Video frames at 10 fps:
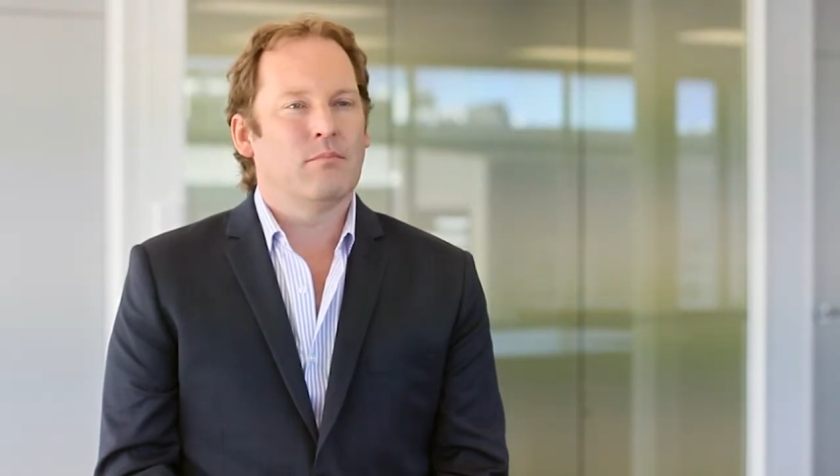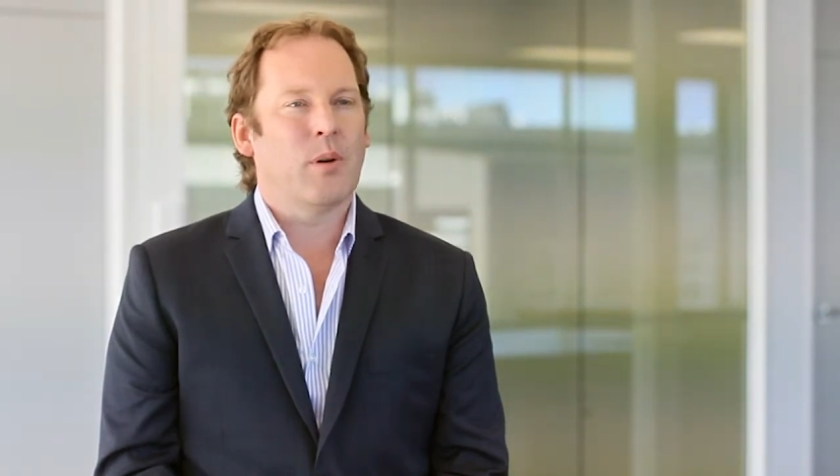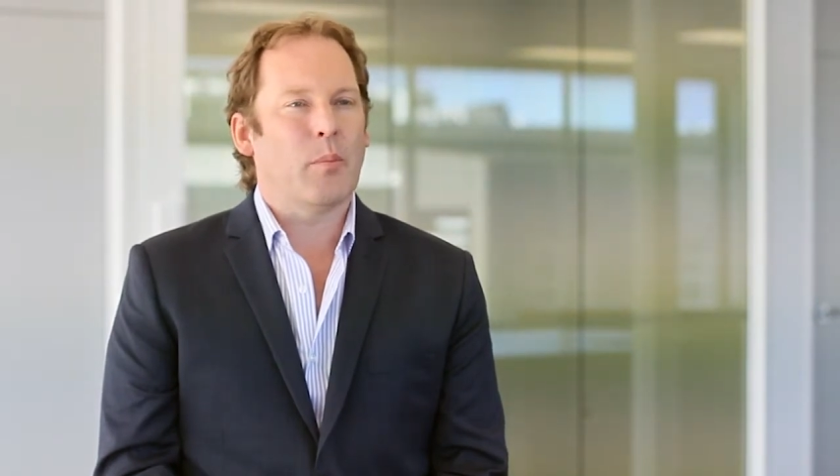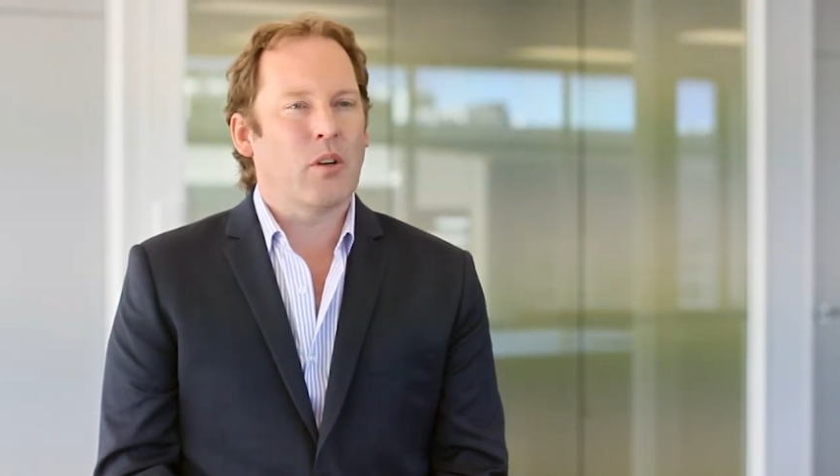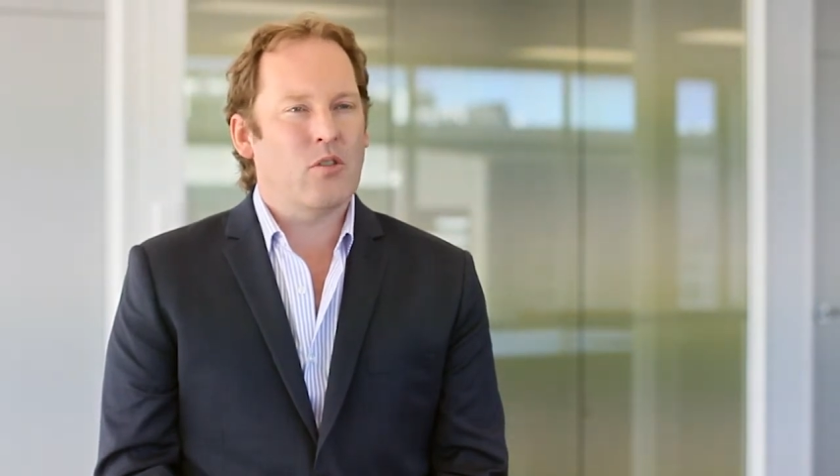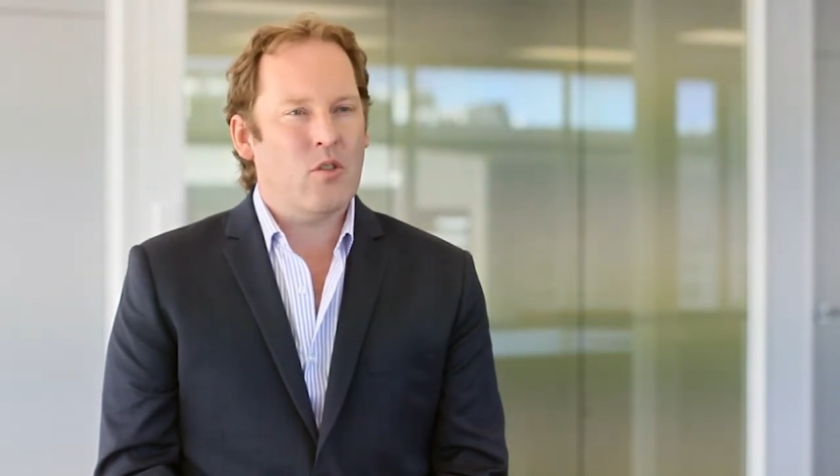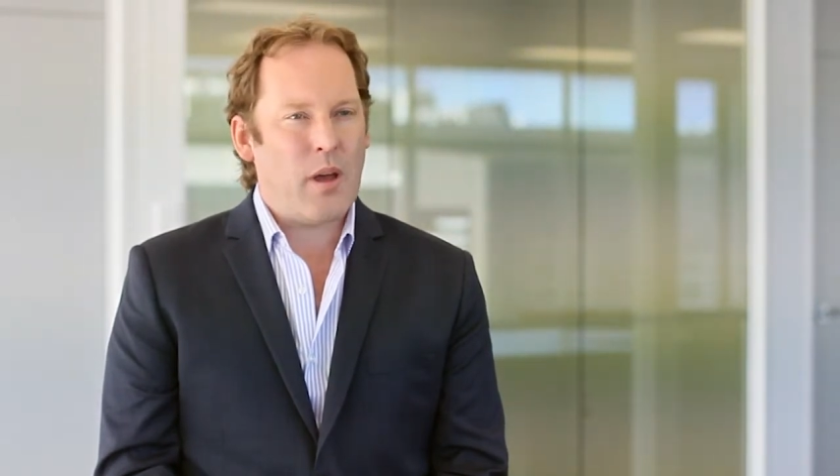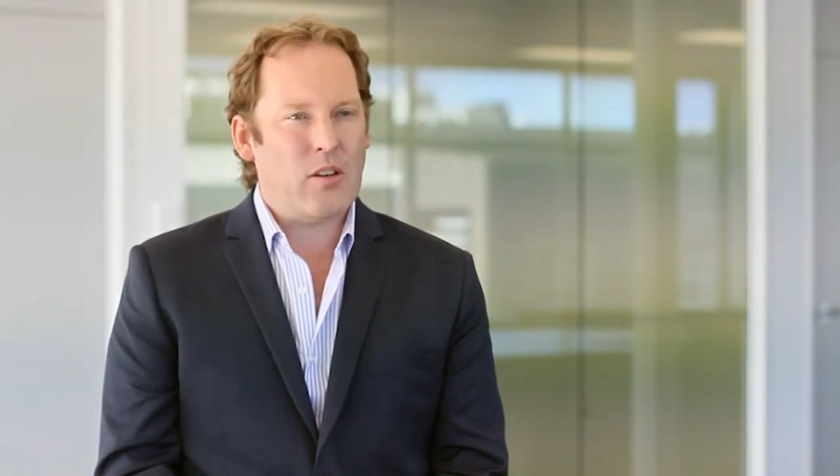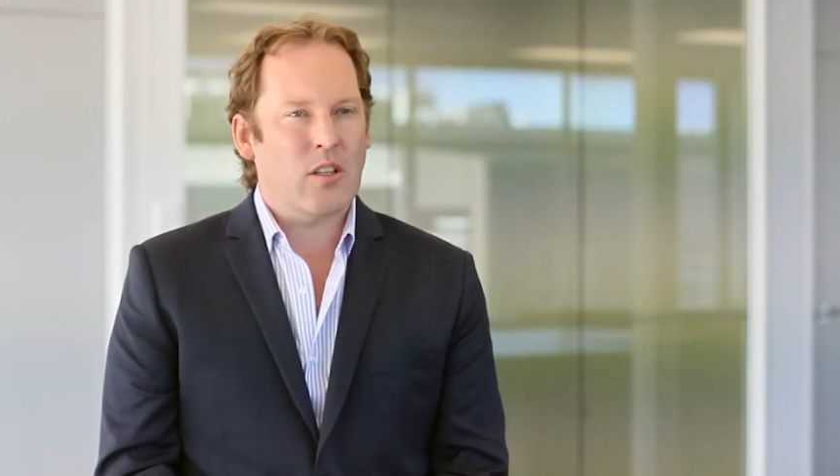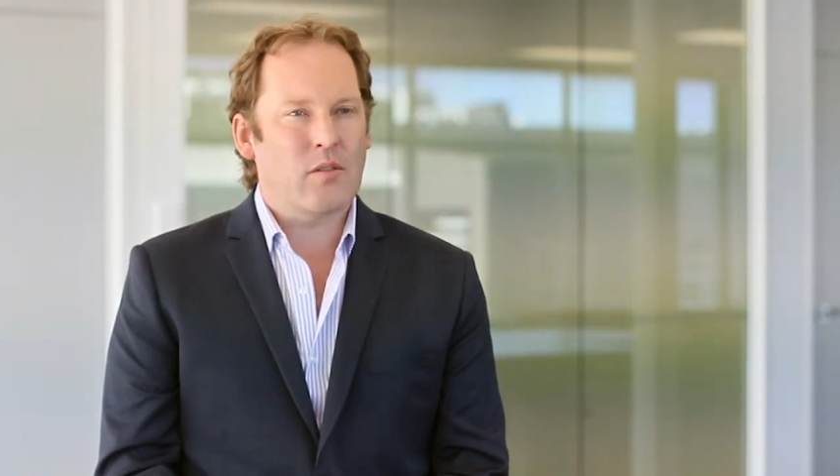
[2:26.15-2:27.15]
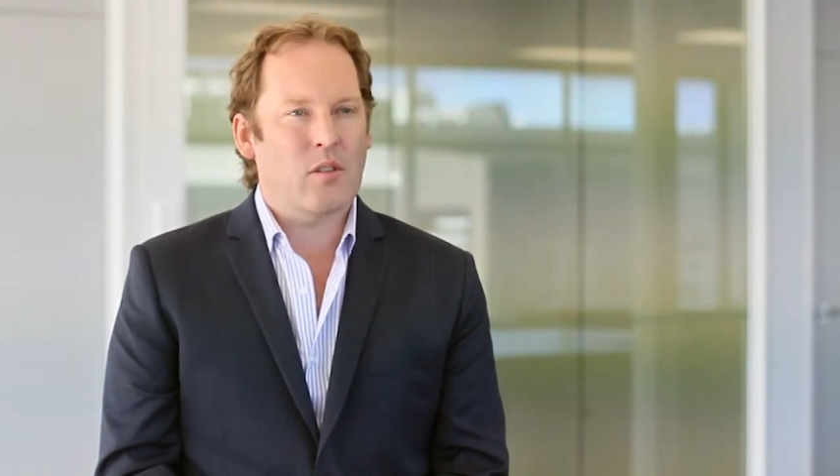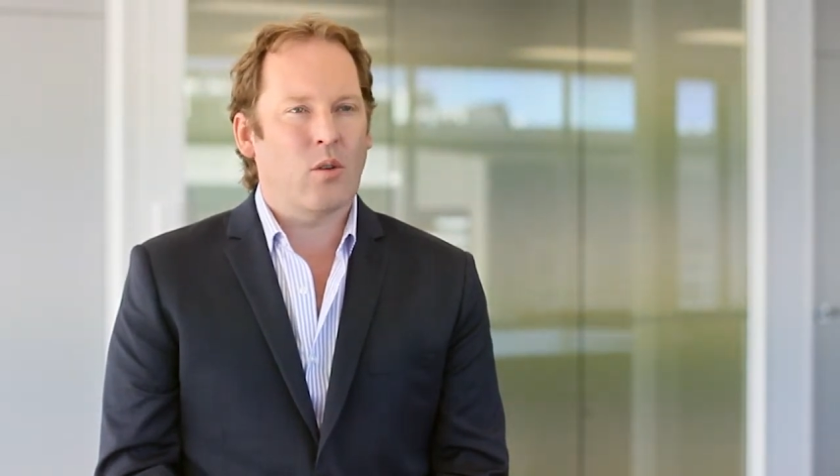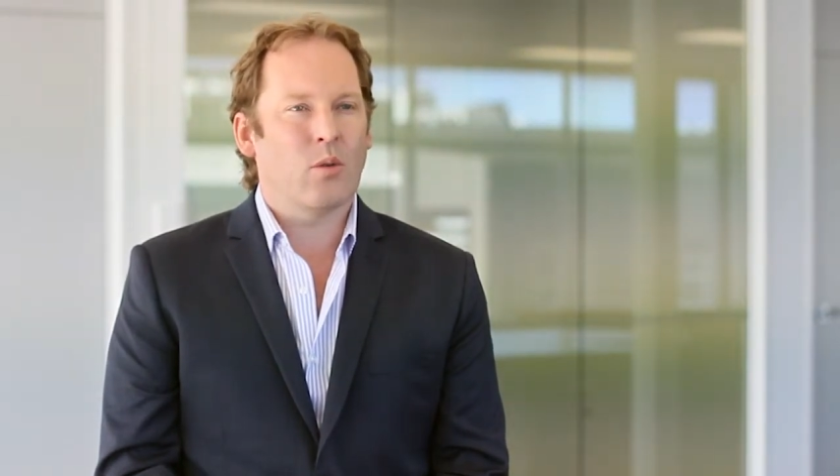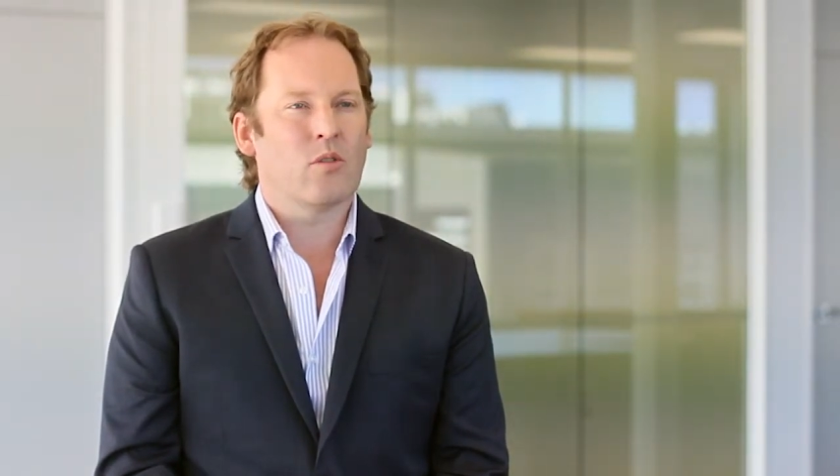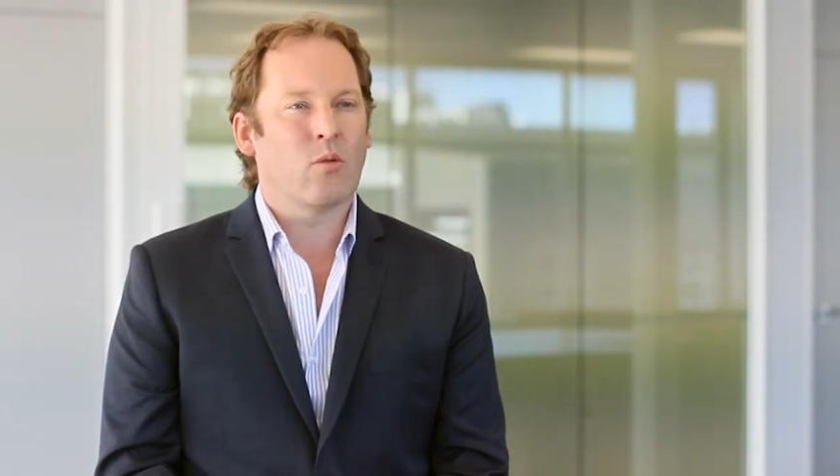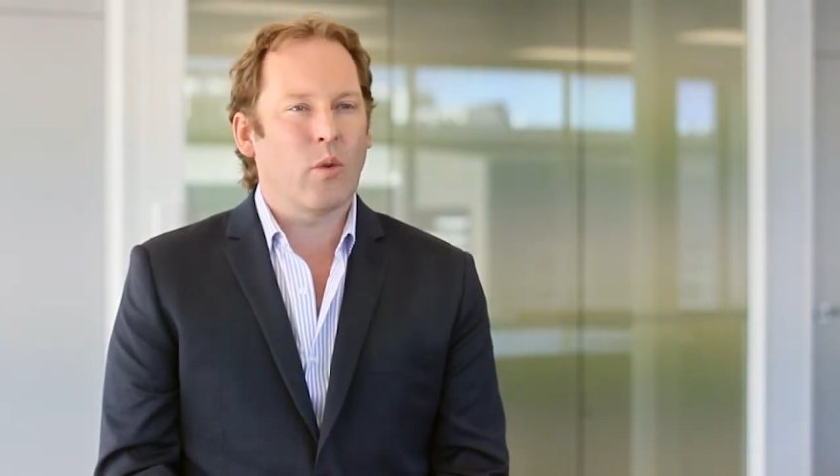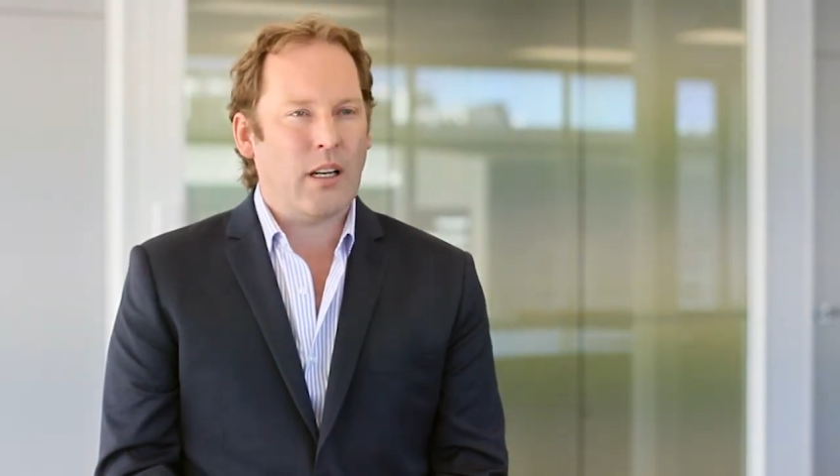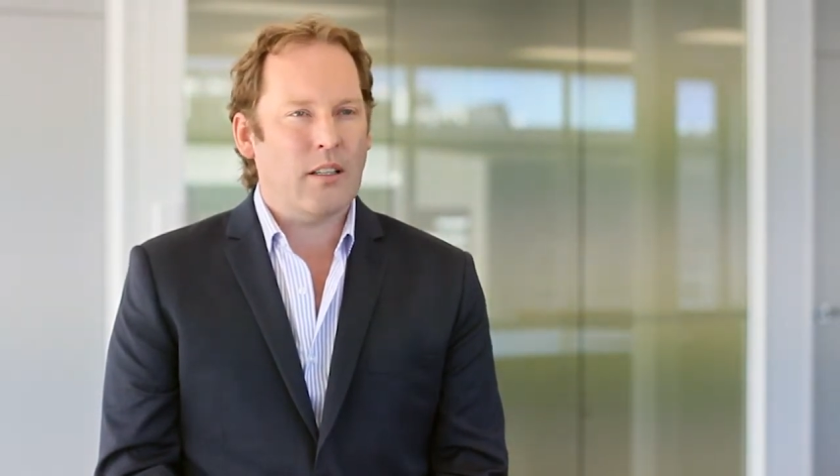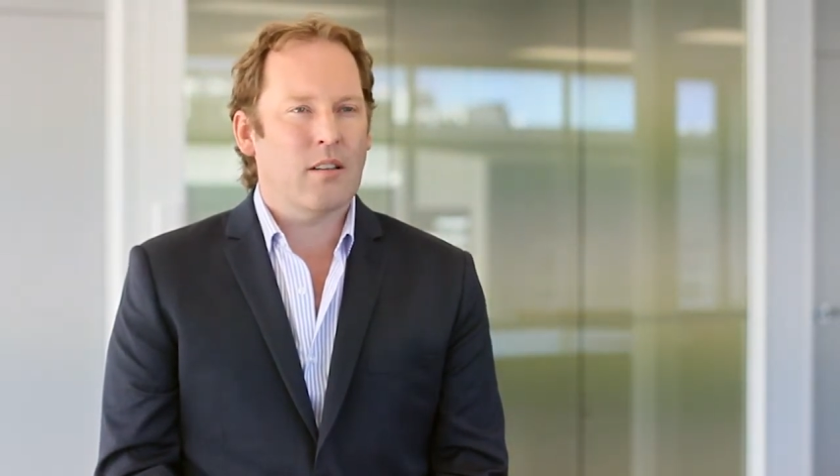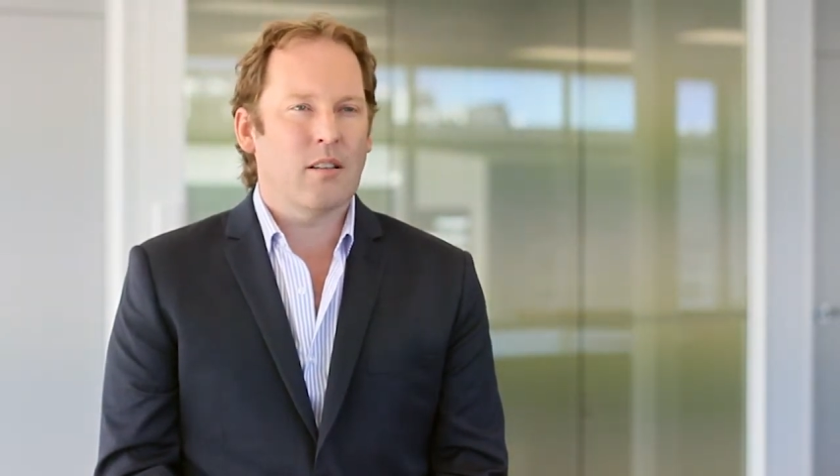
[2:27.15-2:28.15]
But because Umajin gives the tools
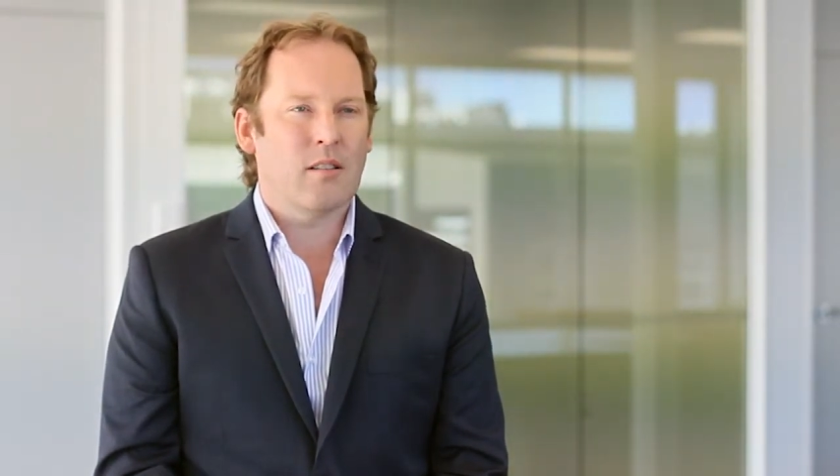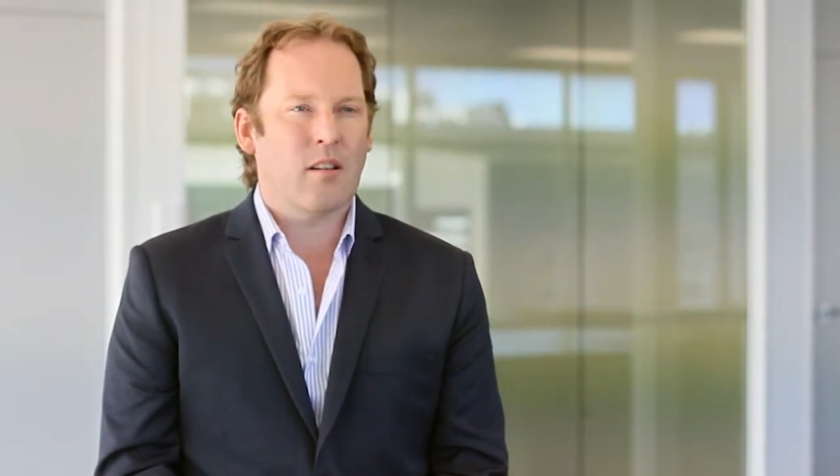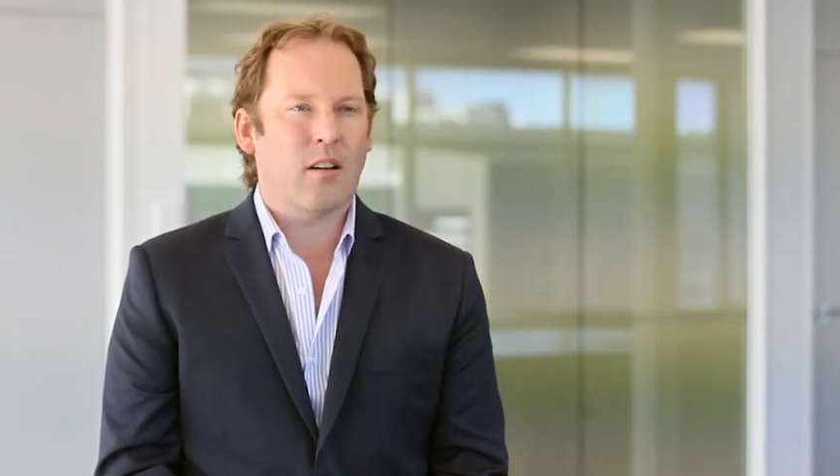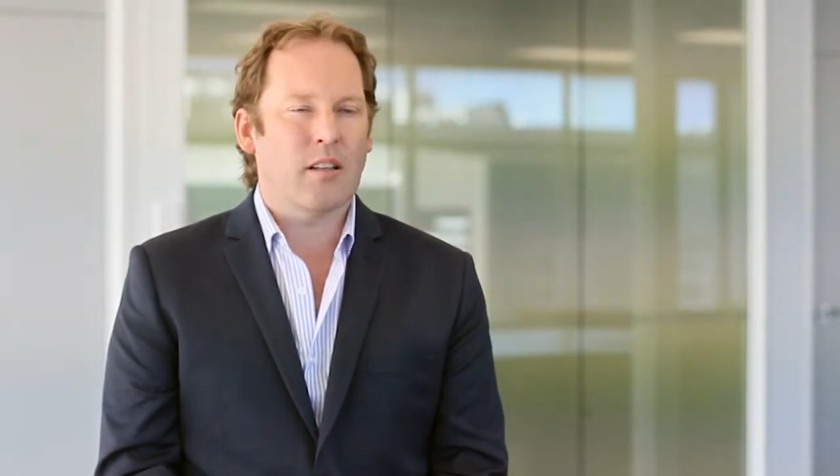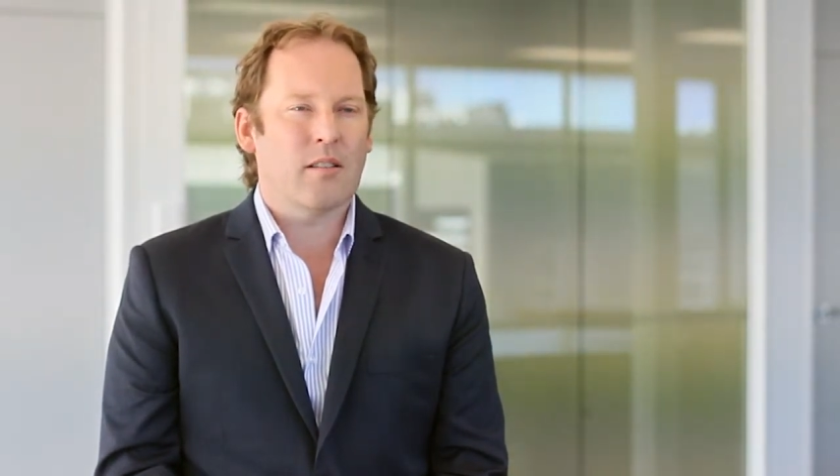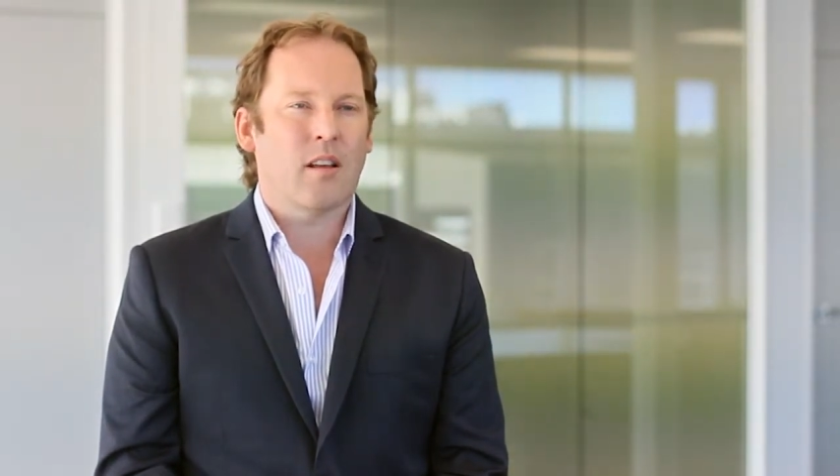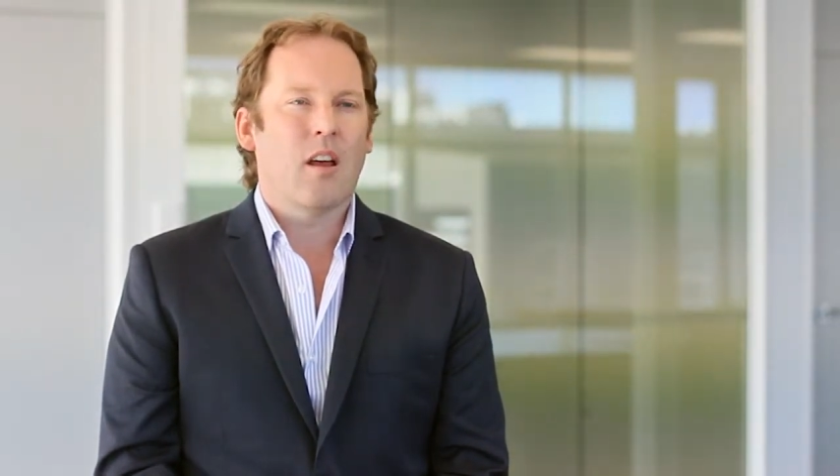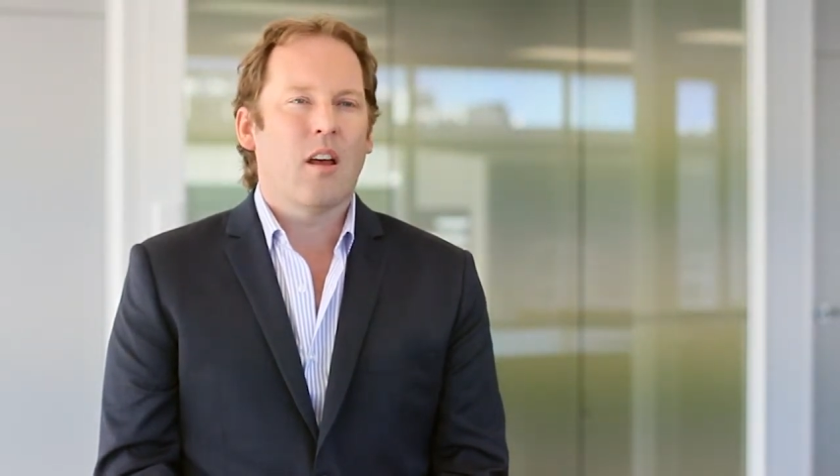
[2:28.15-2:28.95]
directly to the designers,